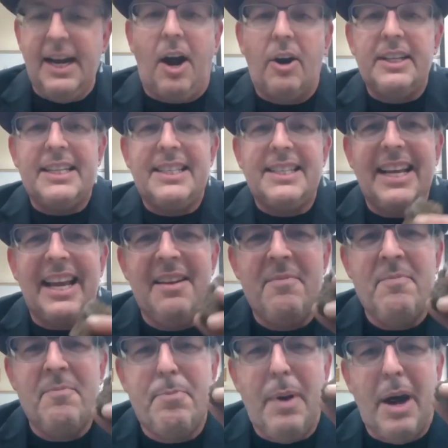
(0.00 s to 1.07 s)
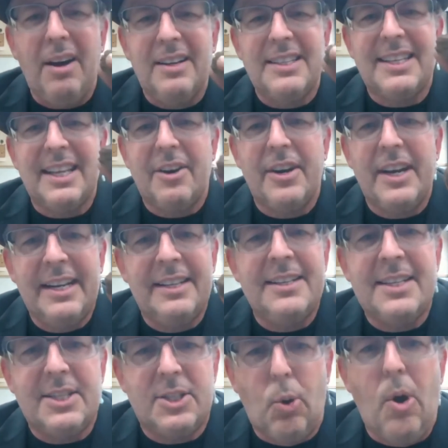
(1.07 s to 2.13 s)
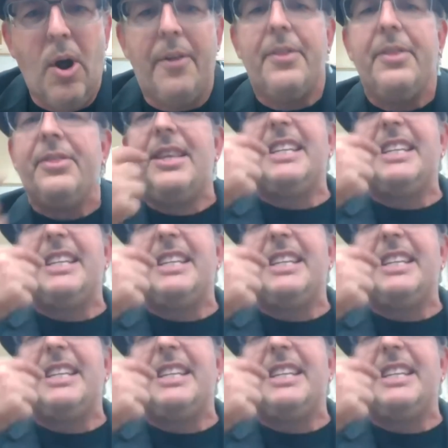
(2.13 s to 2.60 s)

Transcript: are the same bugs that are in soil.